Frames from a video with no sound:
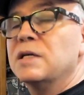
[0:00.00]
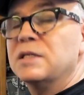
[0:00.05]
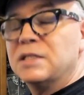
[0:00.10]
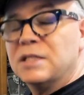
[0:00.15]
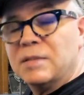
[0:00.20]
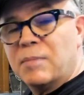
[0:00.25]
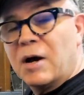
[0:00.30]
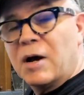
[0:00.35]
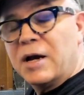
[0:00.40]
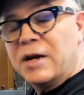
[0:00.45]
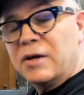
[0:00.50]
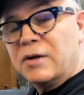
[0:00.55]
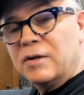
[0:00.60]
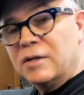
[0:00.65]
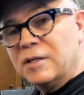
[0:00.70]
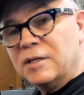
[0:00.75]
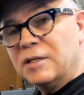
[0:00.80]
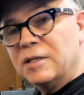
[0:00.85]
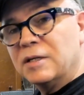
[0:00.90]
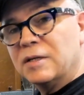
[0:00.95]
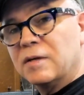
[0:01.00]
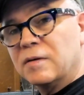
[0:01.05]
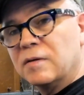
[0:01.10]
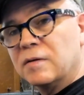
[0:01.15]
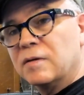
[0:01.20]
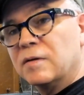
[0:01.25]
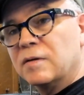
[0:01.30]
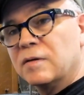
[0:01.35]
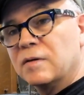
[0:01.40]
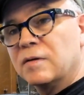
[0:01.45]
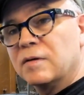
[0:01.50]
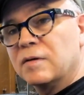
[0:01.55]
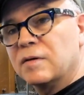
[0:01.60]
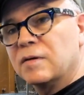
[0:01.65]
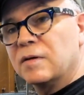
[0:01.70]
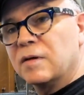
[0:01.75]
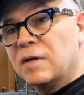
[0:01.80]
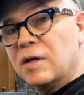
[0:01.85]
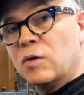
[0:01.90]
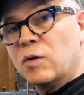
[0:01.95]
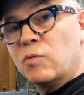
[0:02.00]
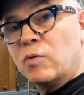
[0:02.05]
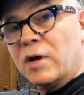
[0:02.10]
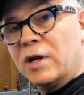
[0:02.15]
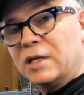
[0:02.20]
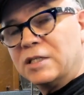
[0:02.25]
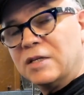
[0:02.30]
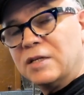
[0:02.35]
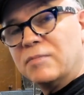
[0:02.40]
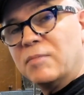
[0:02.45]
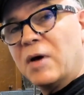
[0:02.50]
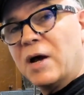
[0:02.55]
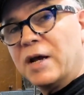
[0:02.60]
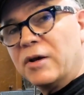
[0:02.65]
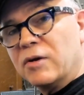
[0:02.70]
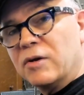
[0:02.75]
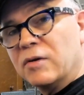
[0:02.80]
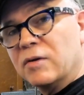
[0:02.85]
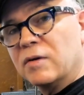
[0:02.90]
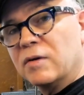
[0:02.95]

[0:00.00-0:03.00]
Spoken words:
C minor, relative minor,